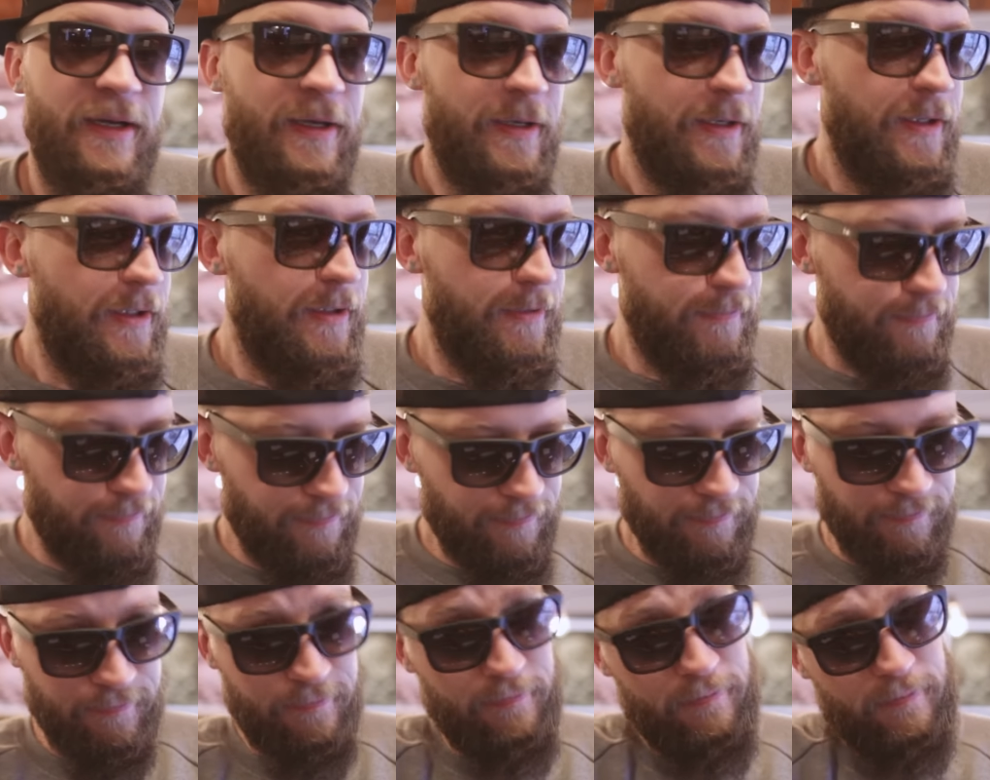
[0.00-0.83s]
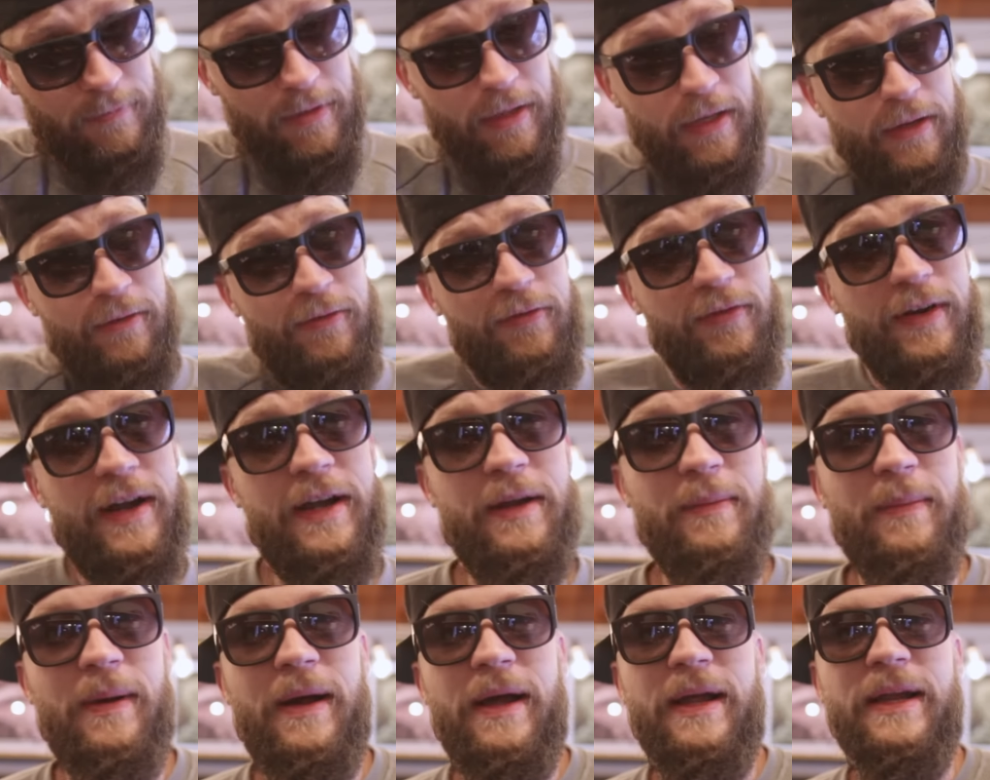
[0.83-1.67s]
A
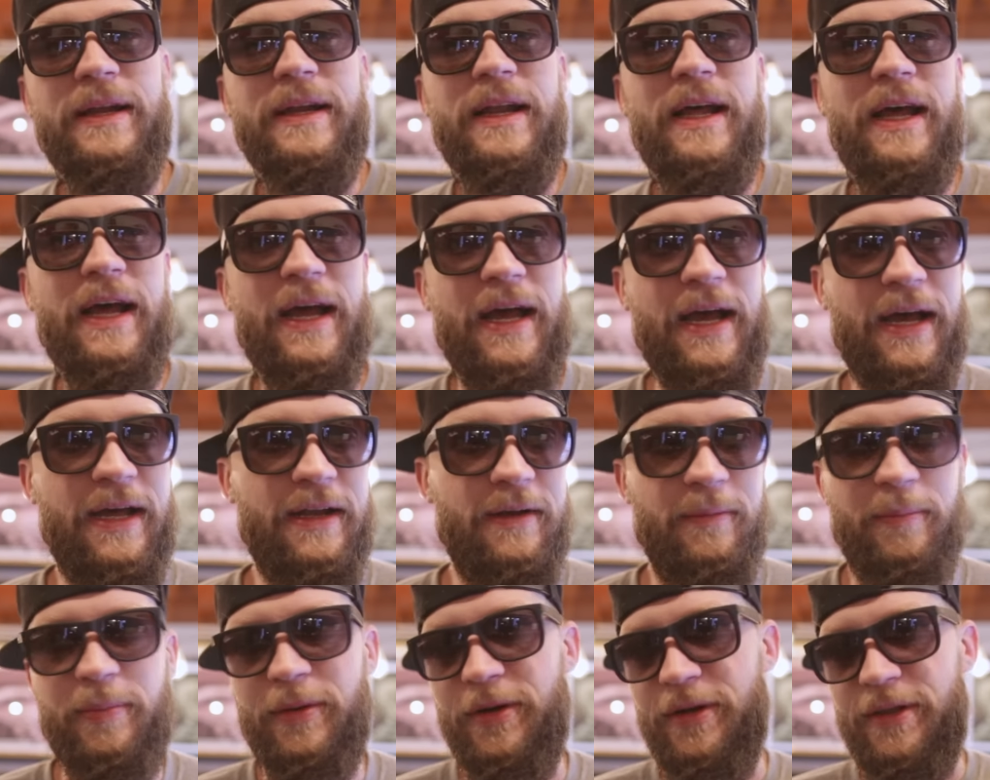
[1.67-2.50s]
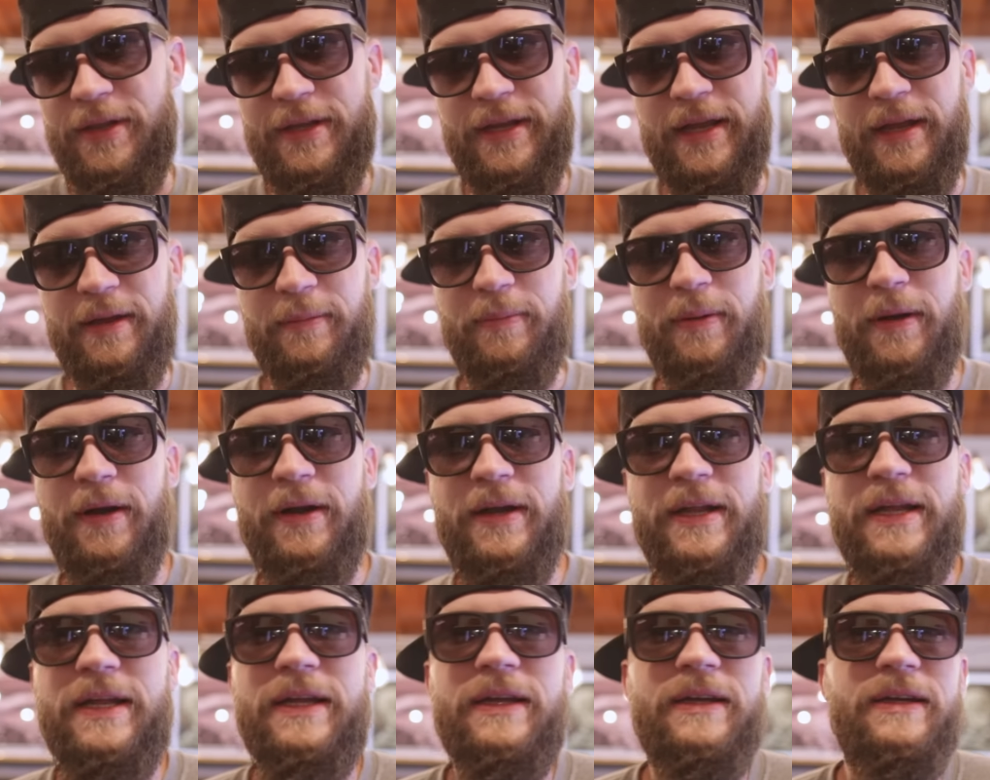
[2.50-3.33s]
friend of mine had a birthday
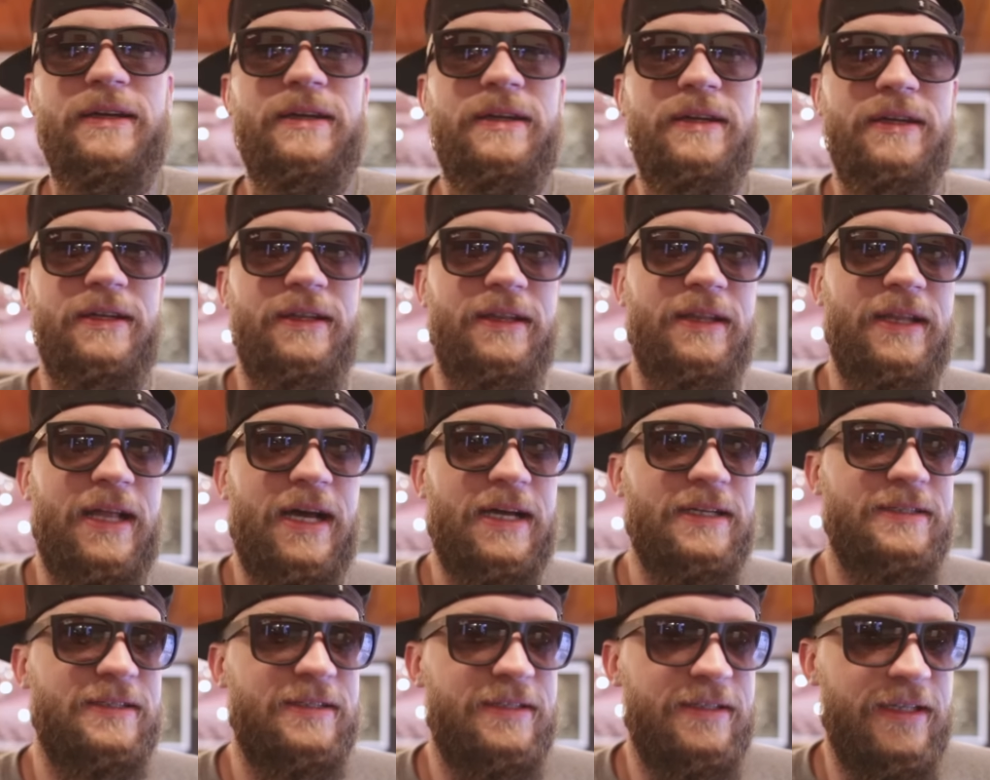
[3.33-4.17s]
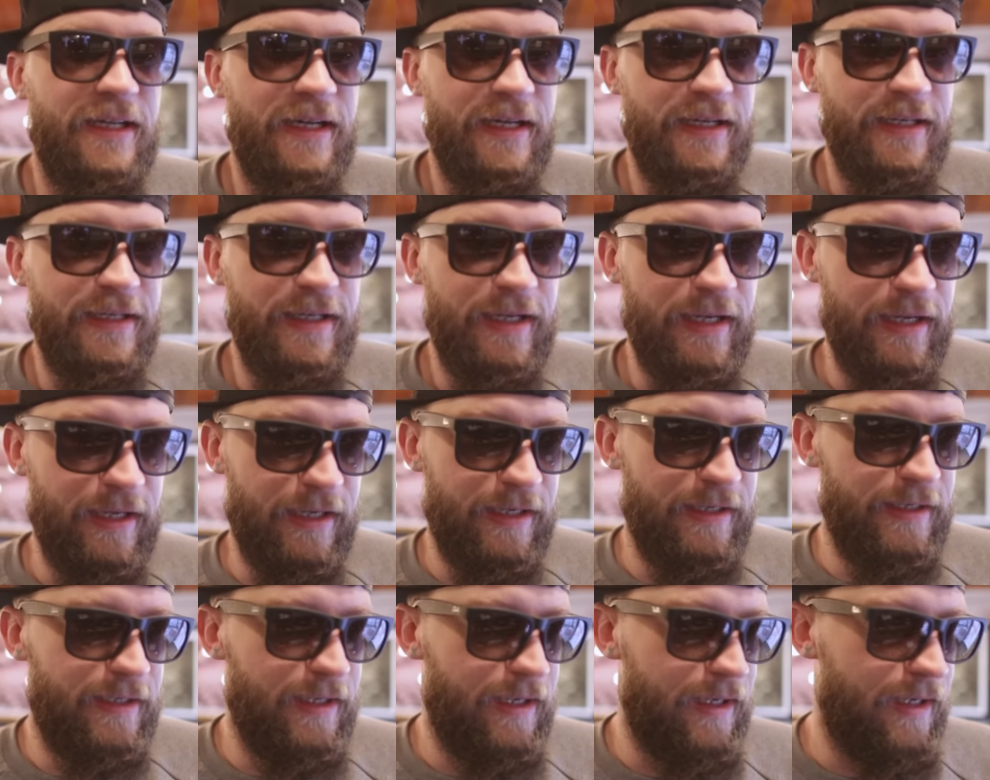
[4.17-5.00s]
party last night,
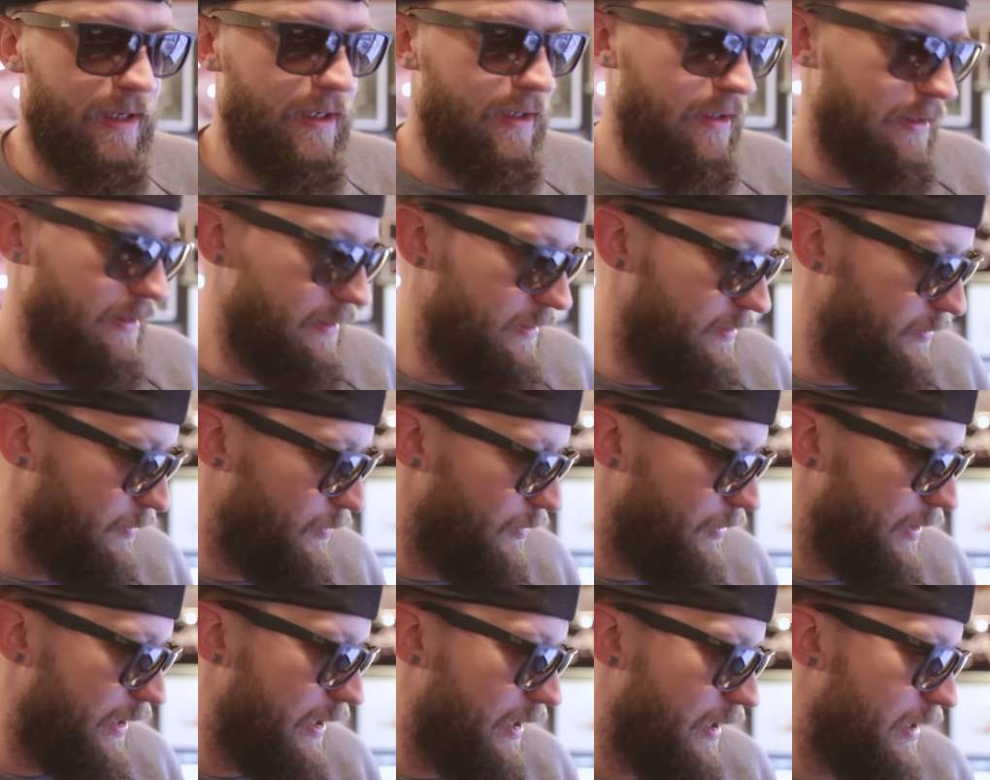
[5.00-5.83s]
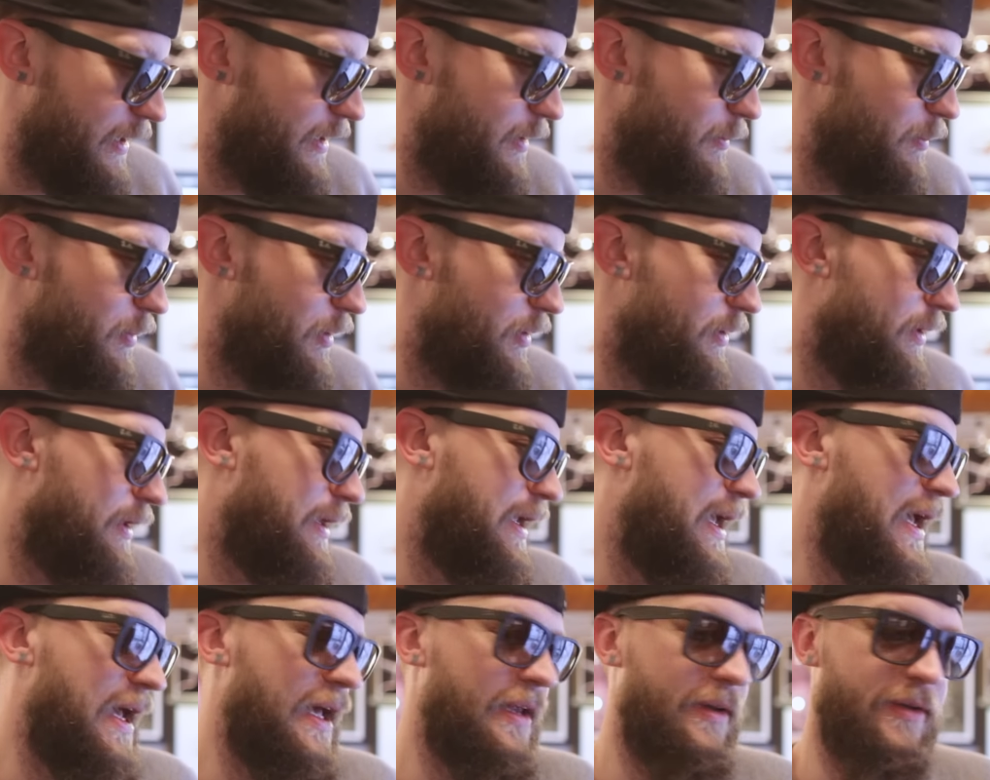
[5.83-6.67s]
and we kind of burnt the
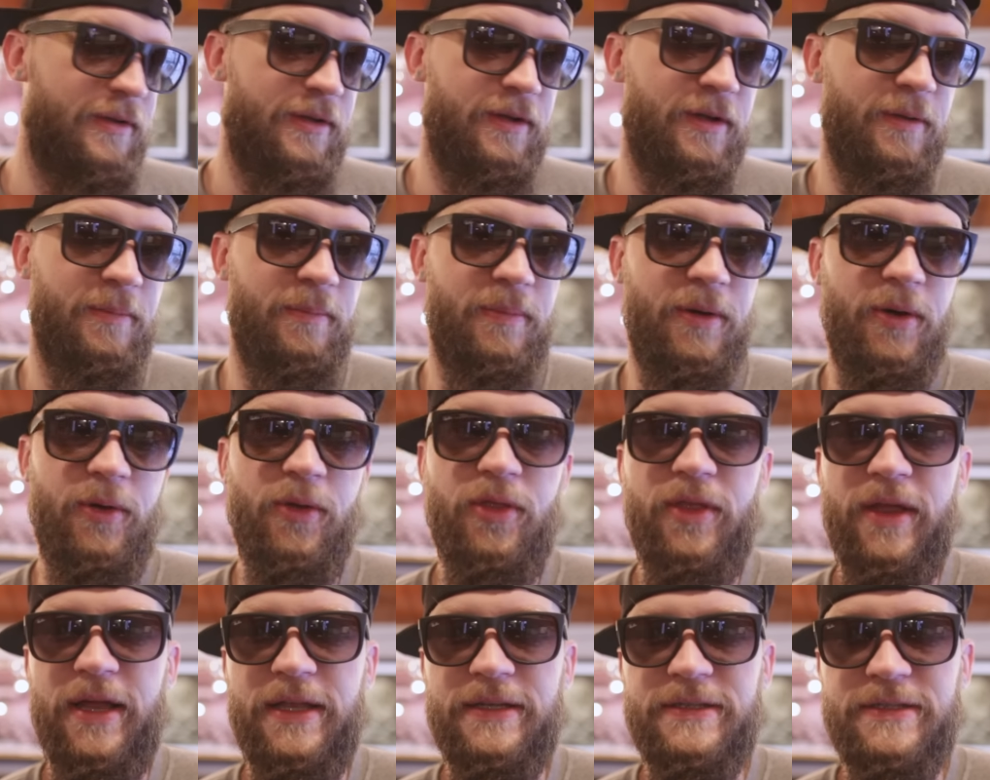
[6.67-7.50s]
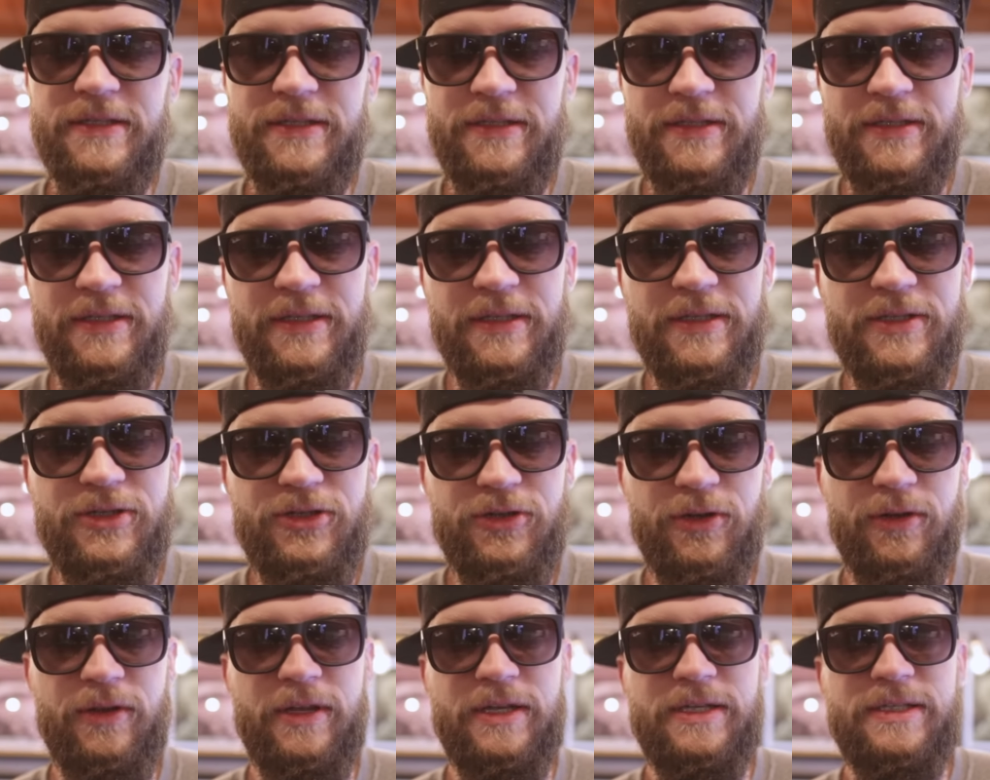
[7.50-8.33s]
candle on both ends,
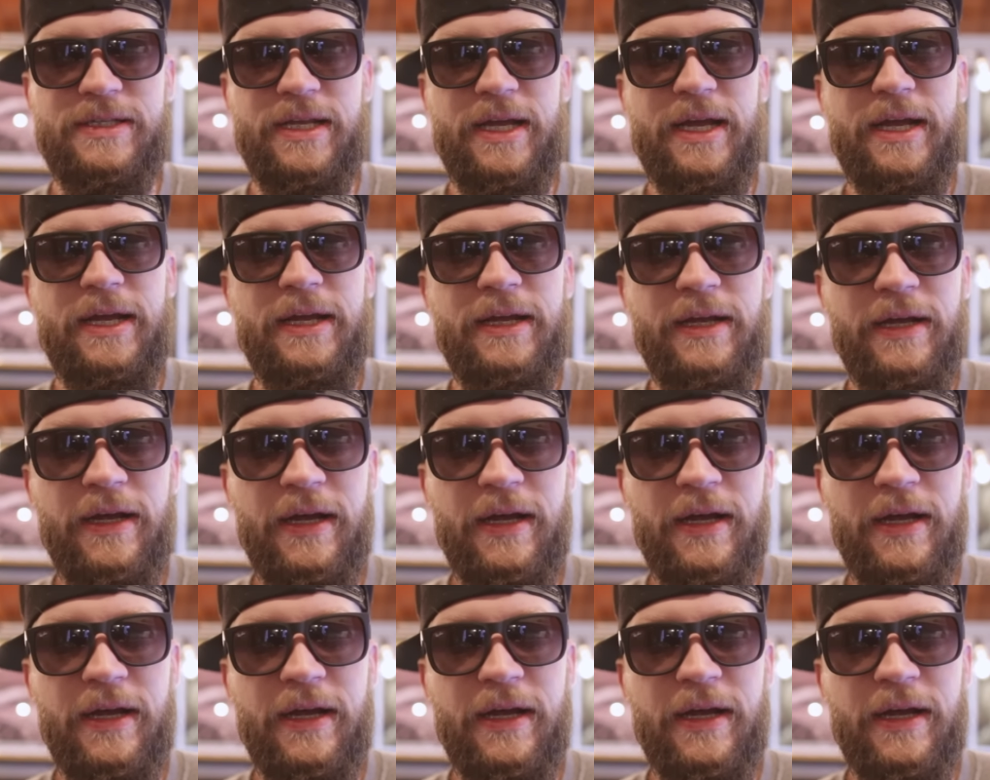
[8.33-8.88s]
so they say.